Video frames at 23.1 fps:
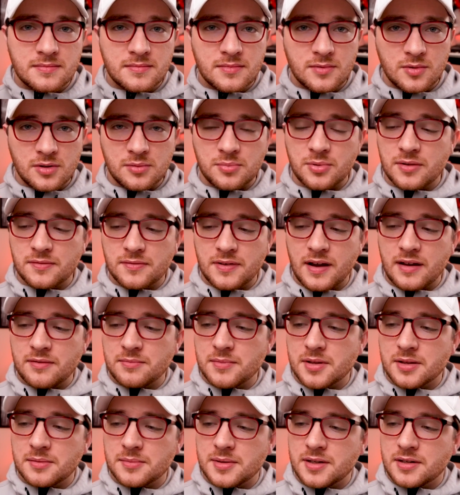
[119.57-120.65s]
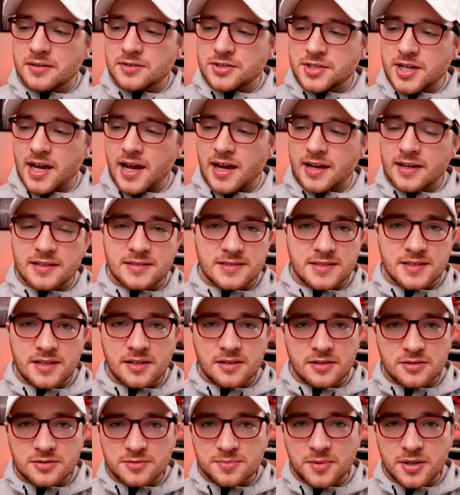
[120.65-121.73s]
3.5mm jack as the
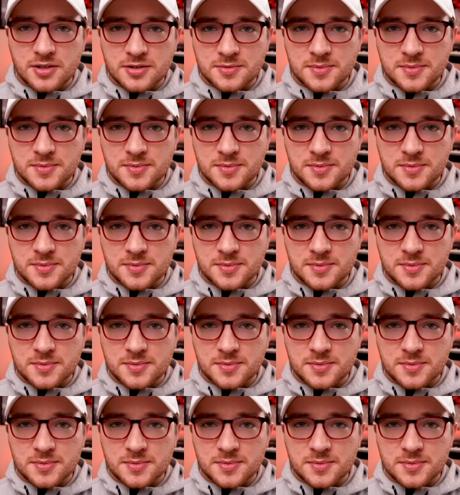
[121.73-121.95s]
other smart